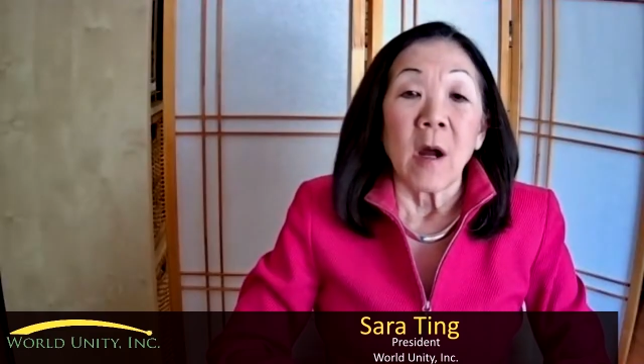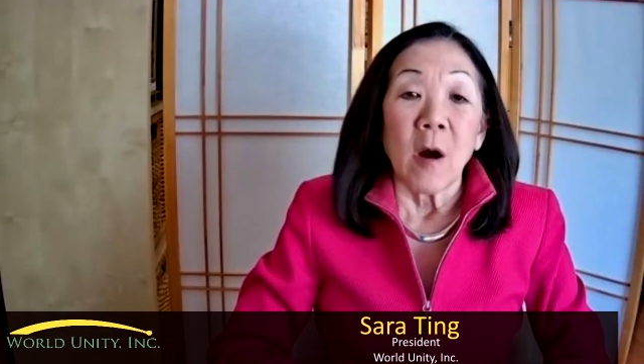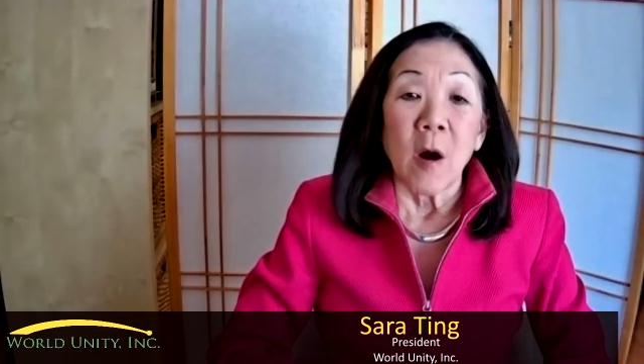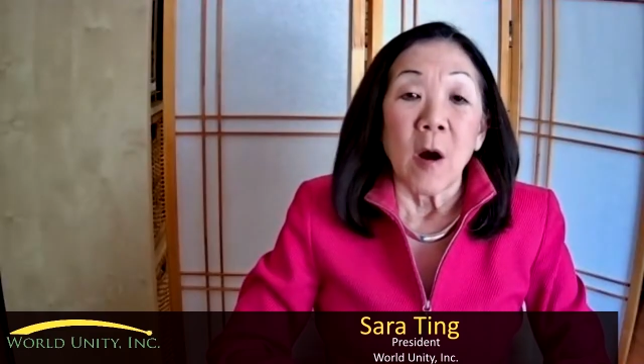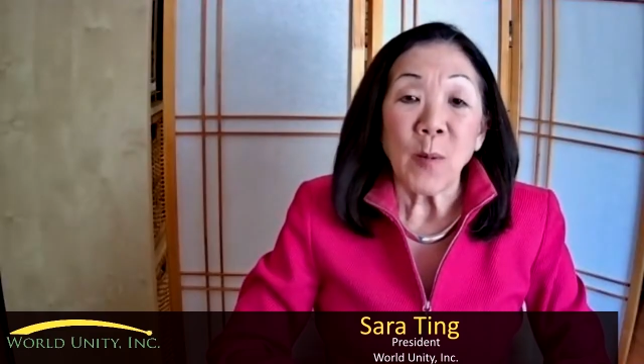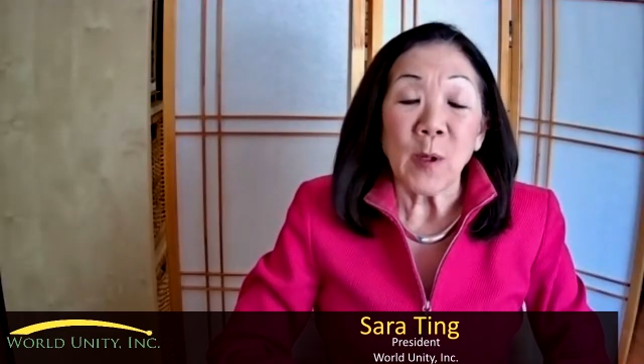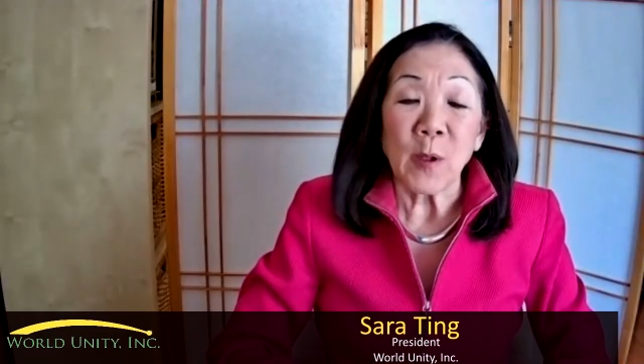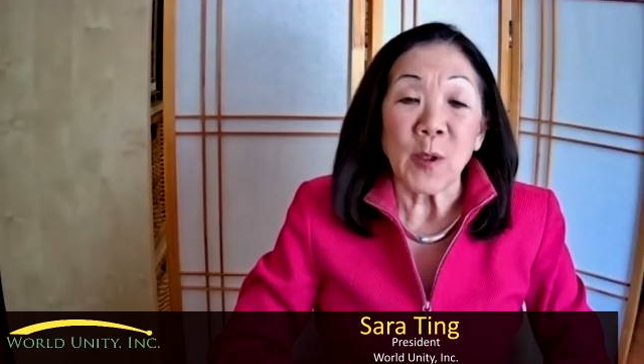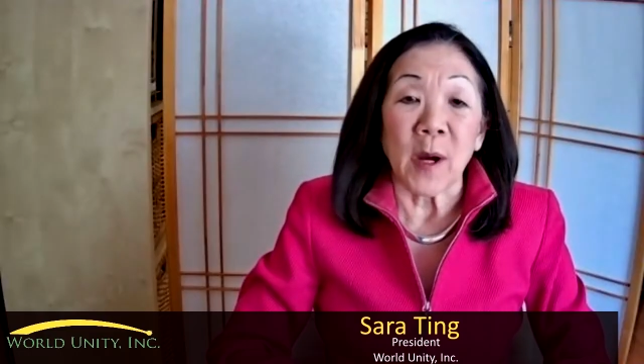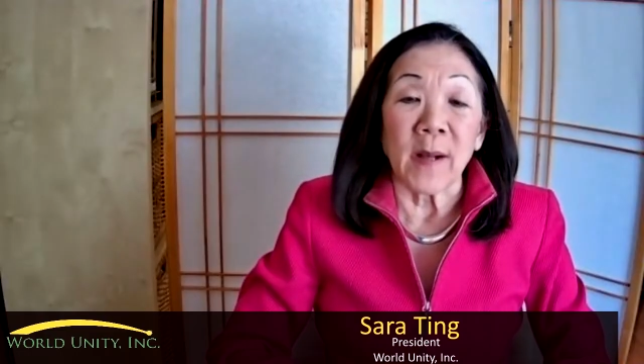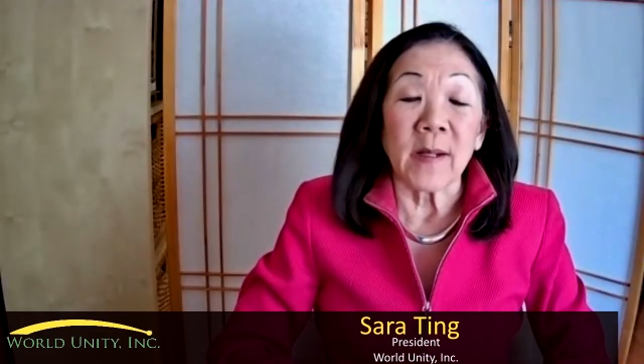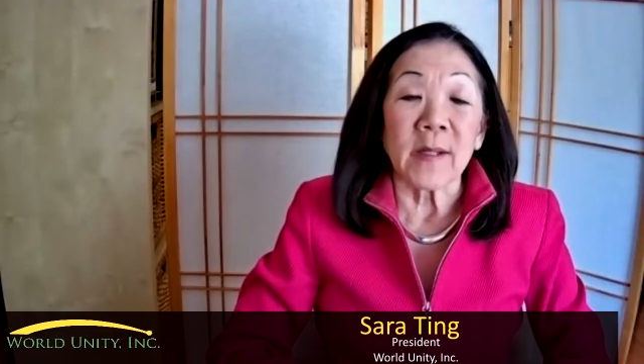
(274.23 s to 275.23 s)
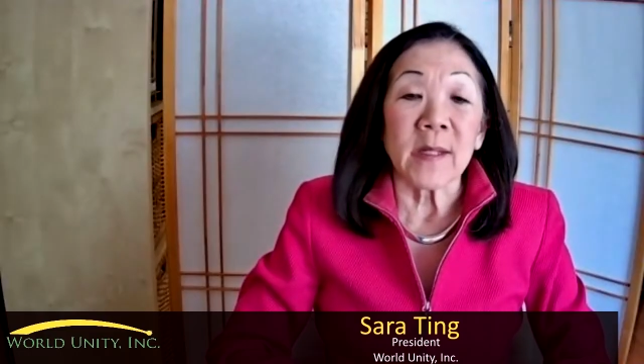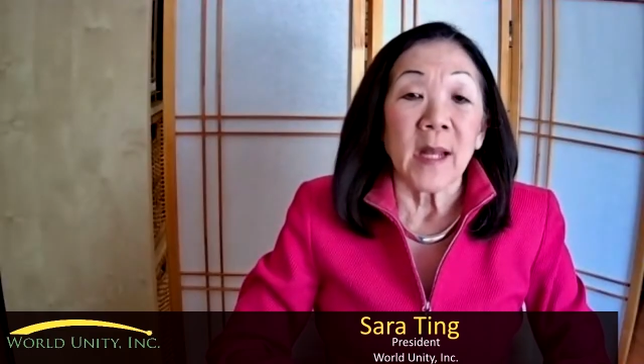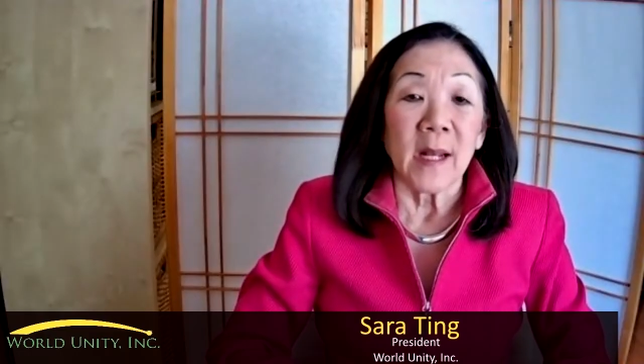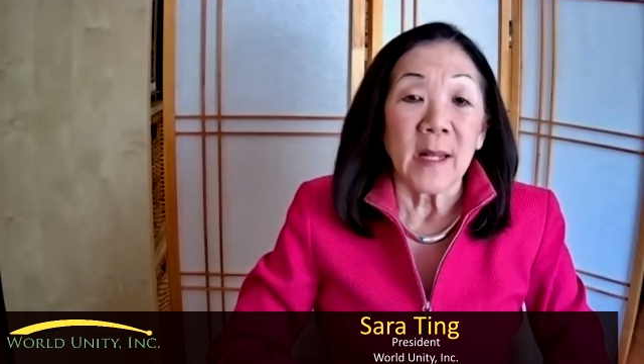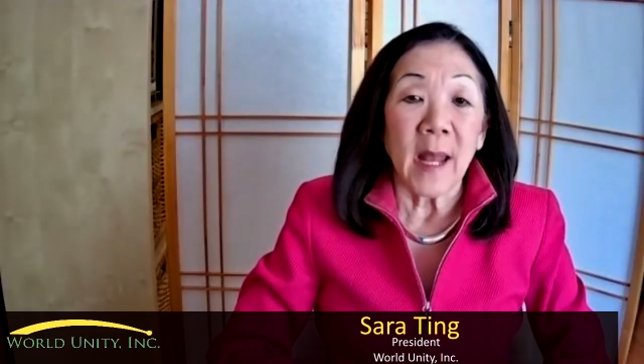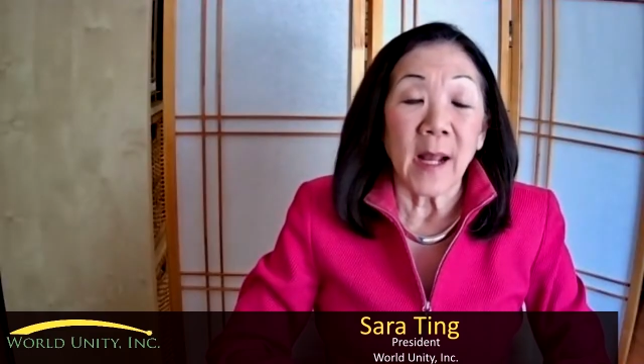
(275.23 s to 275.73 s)
Hope you'll join us
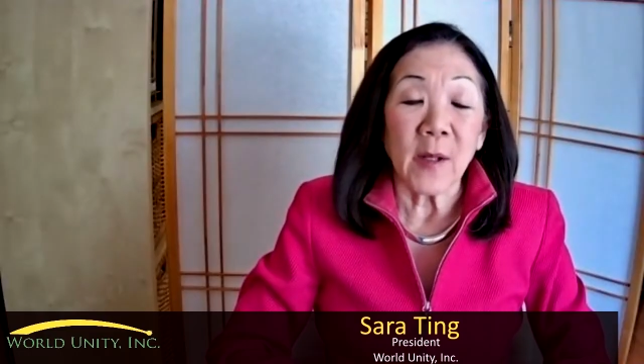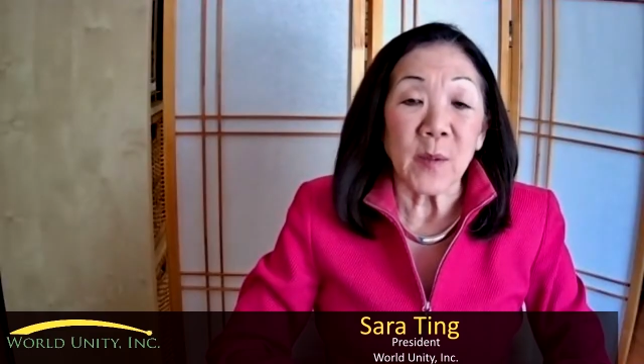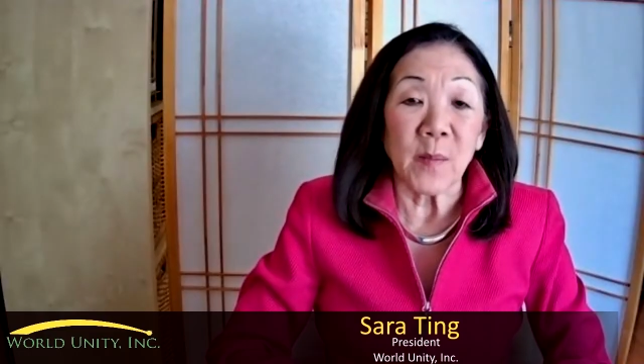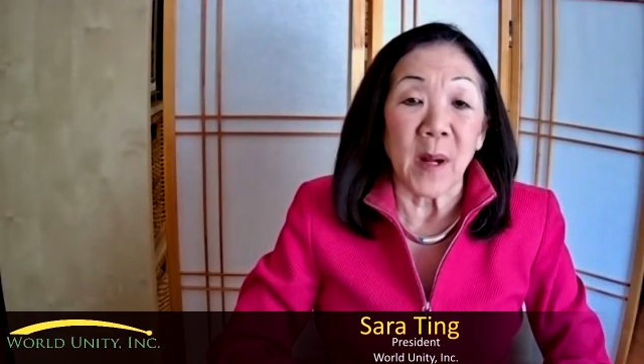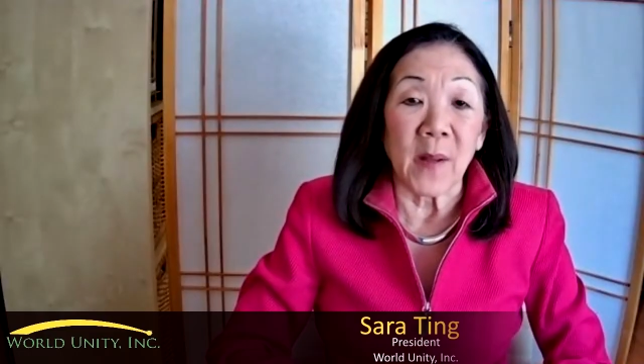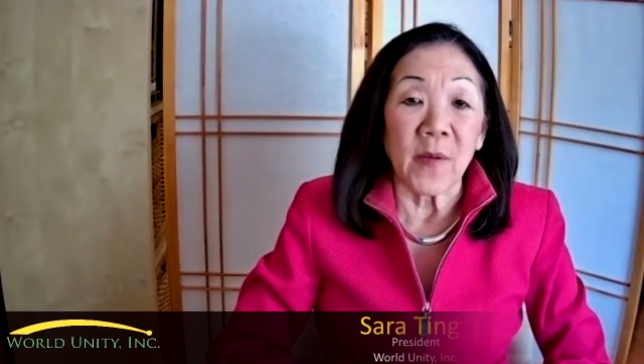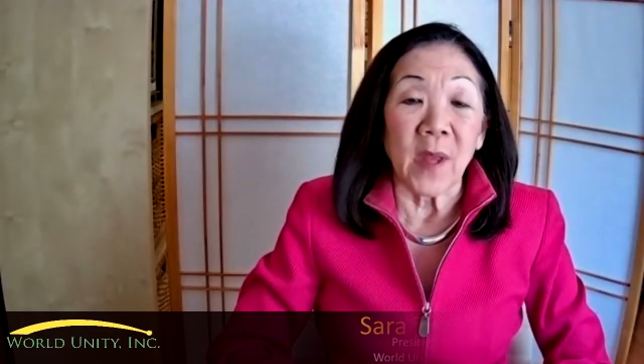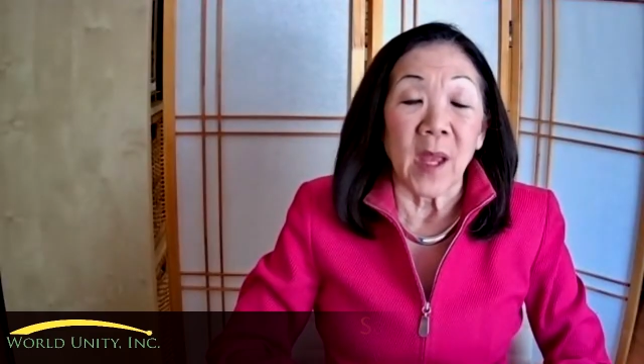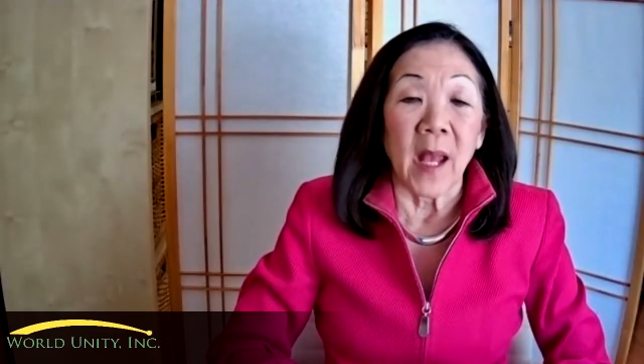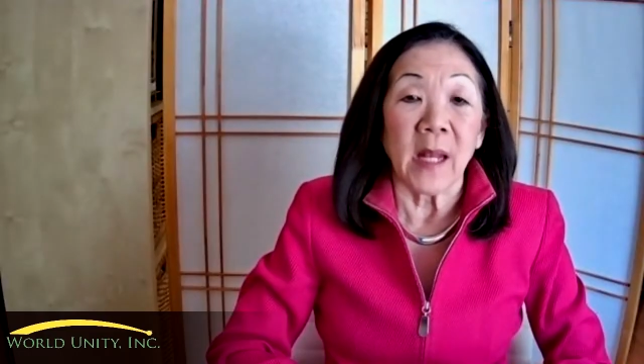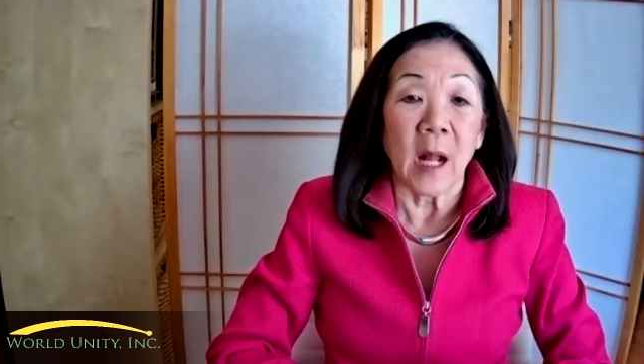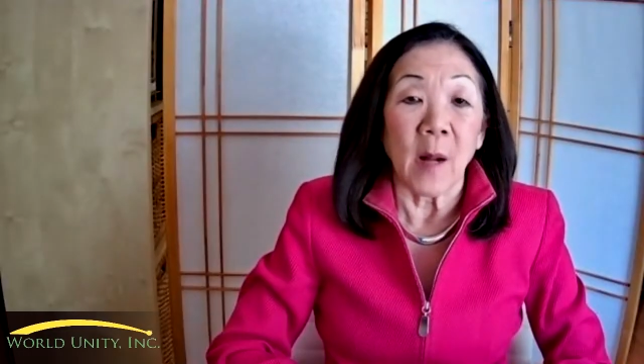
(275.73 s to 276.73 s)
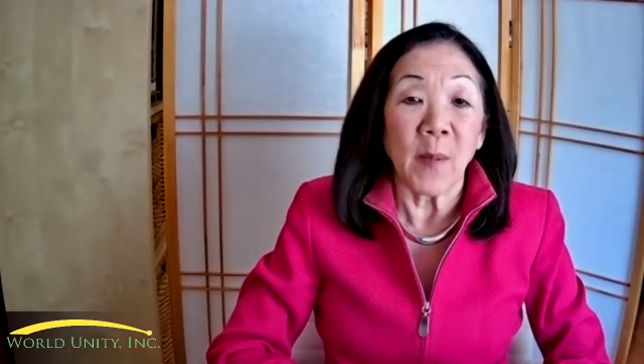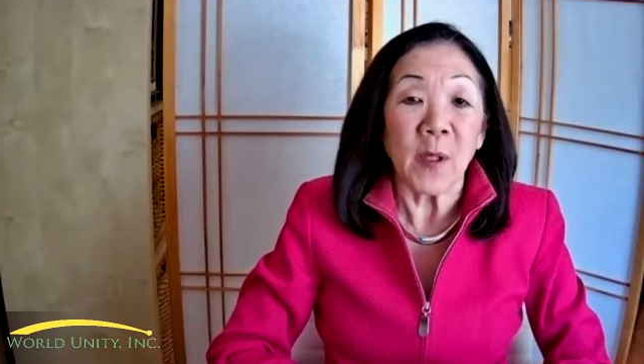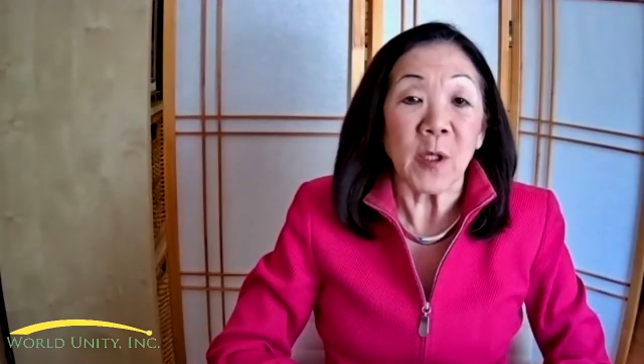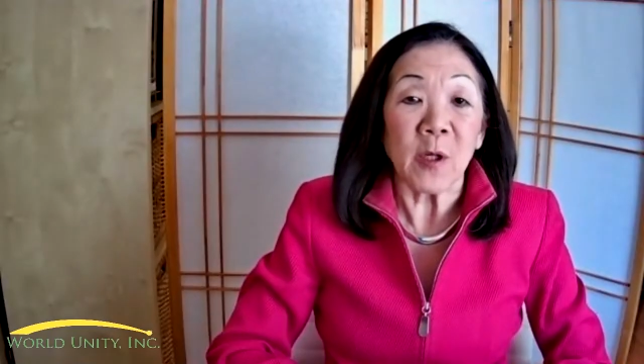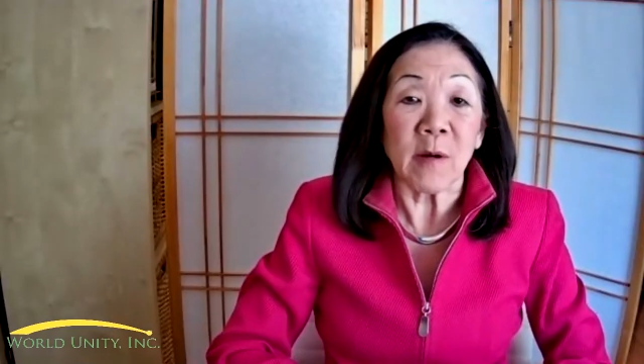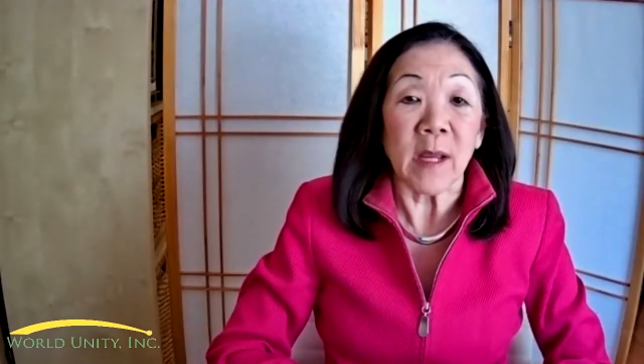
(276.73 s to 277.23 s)
next month and help us
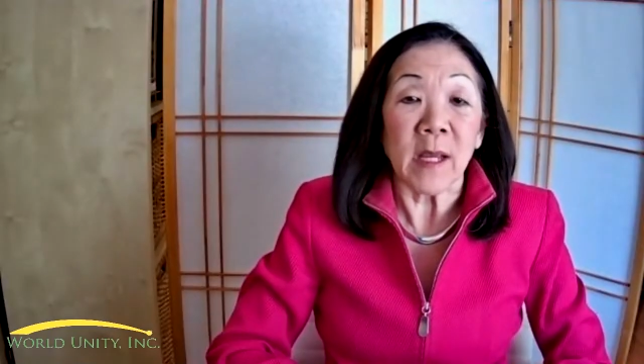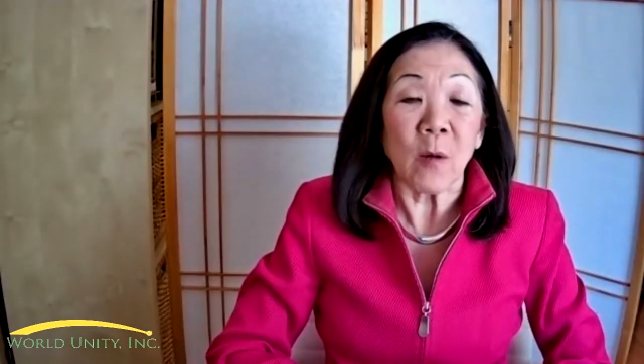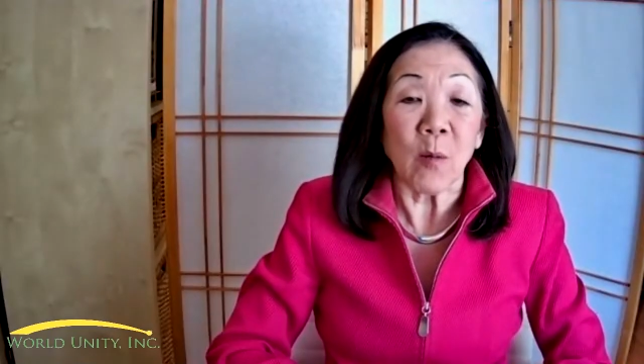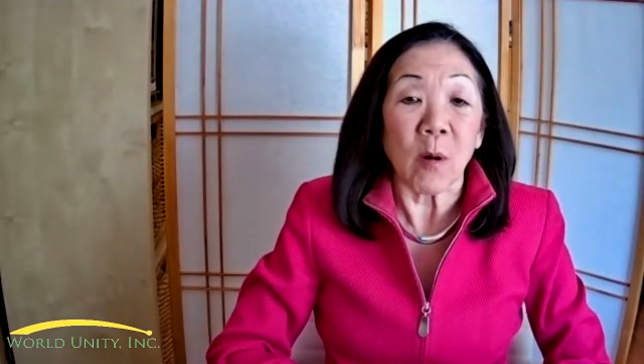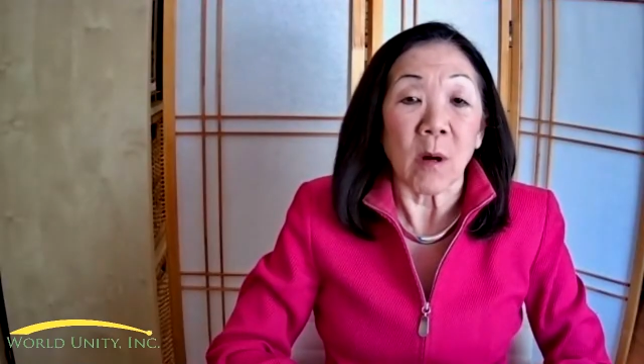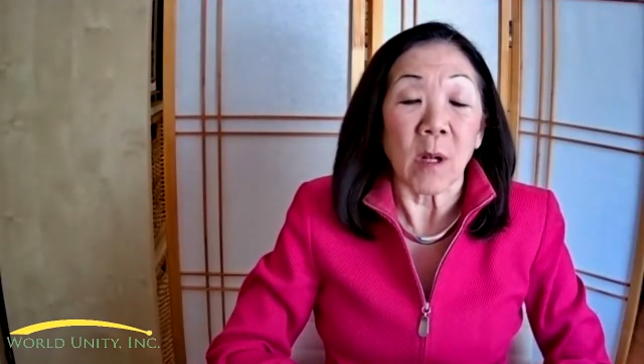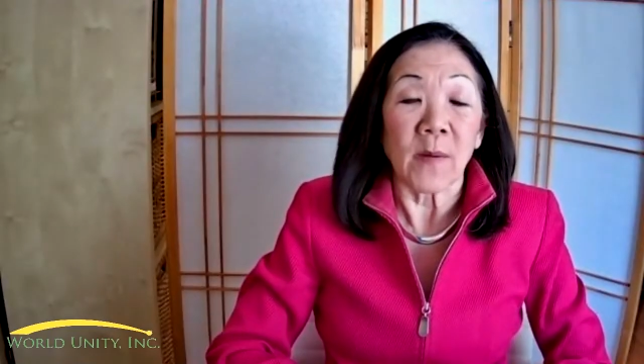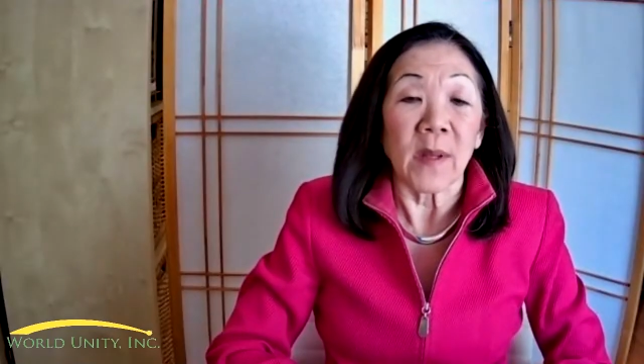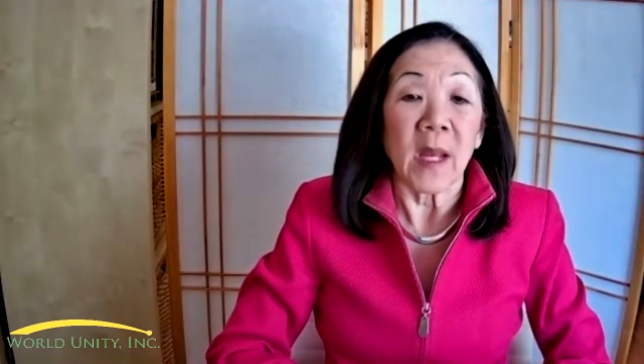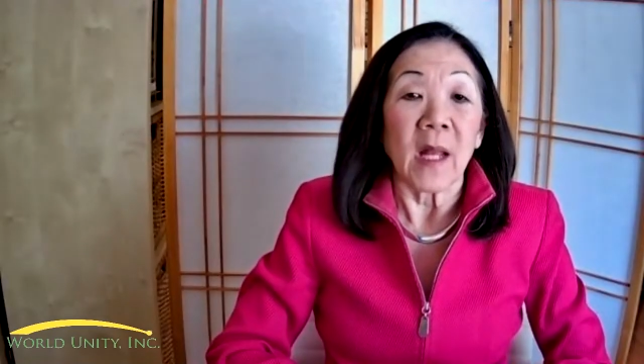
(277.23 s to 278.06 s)
create a world